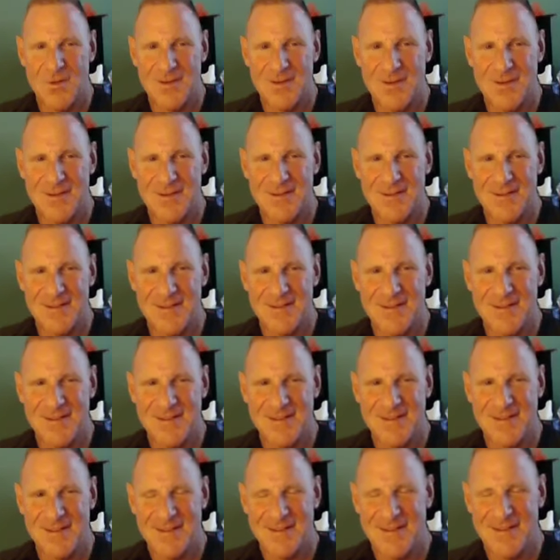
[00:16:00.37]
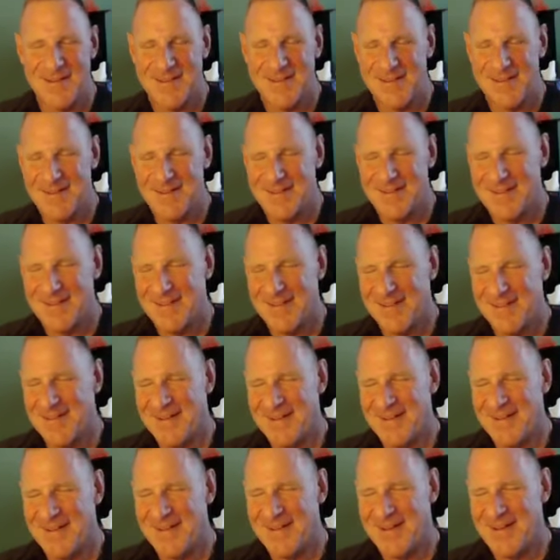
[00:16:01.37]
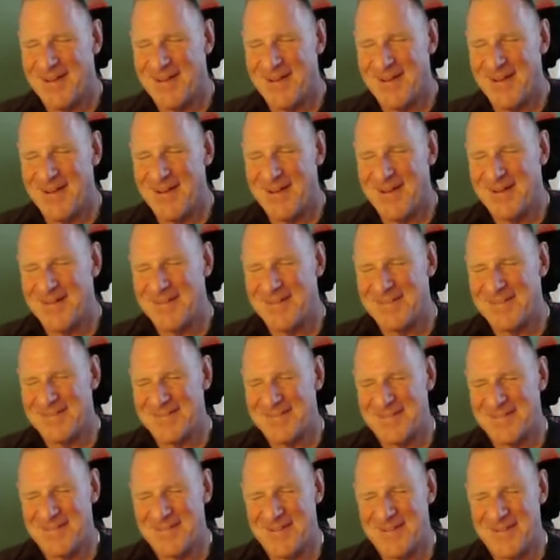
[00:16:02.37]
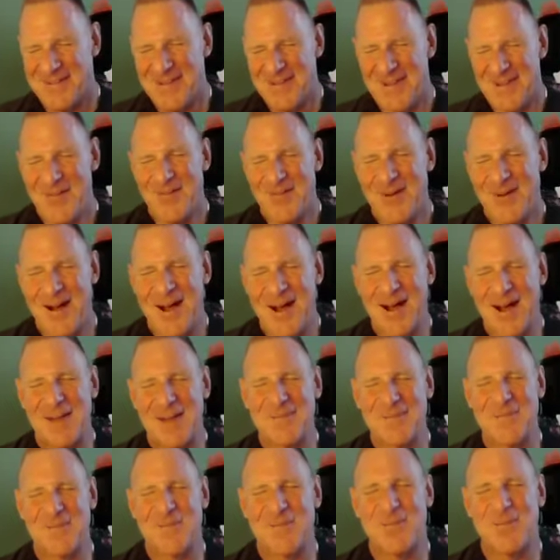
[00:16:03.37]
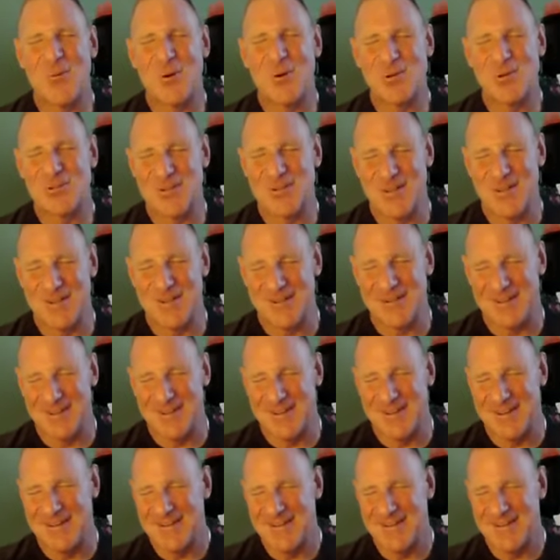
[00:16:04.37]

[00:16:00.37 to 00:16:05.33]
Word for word: this summer? What are you going to do to relax? Unfortunately,